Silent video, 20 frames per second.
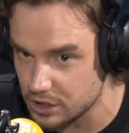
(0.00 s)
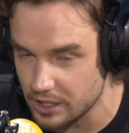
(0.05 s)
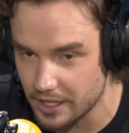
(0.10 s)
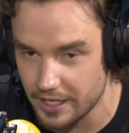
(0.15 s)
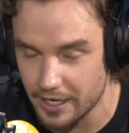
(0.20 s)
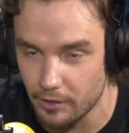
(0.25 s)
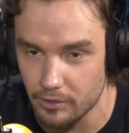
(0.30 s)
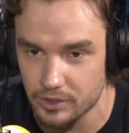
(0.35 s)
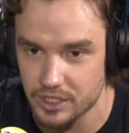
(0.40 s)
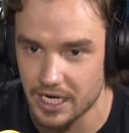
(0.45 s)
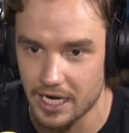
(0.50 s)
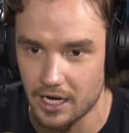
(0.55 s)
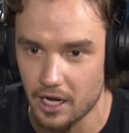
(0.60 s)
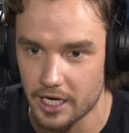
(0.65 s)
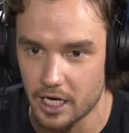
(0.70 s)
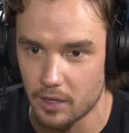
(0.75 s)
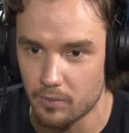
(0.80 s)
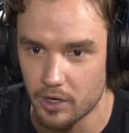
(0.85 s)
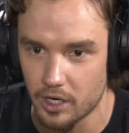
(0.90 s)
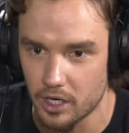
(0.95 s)
and it'll say
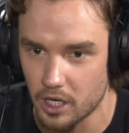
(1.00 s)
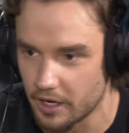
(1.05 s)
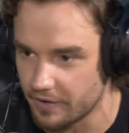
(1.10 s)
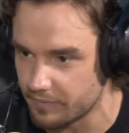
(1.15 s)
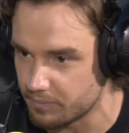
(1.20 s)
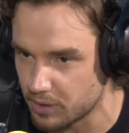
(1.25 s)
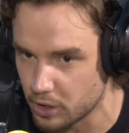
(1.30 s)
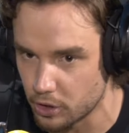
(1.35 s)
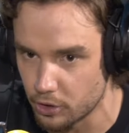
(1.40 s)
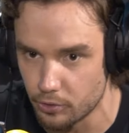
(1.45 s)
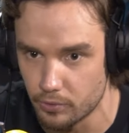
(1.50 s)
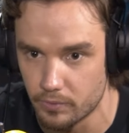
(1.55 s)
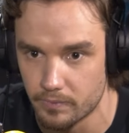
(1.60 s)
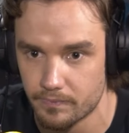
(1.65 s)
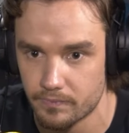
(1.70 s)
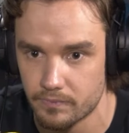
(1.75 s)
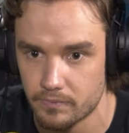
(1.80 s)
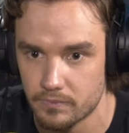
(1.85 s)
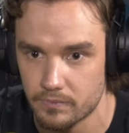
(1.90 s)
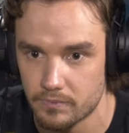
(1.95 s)
like a word like blue.
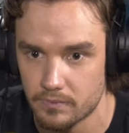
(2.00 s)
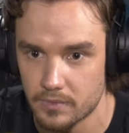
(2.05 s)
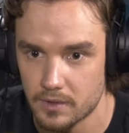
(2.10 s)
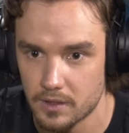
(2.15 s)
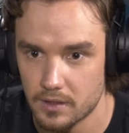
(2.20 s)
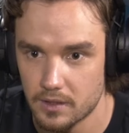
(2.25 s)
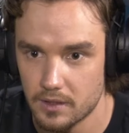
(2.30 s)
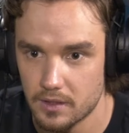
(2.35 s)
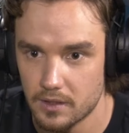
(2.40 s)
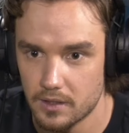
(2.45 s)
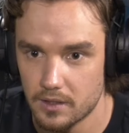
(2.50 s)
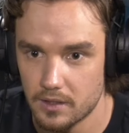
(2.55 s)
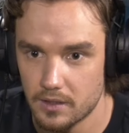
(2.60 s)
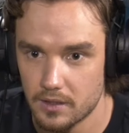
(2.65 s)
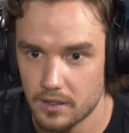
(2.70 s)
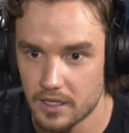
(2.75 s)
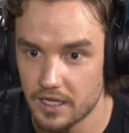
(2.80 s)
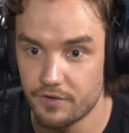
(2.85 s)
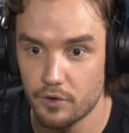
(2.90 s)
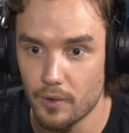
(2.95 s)

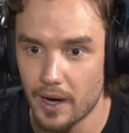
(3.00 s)
Right. And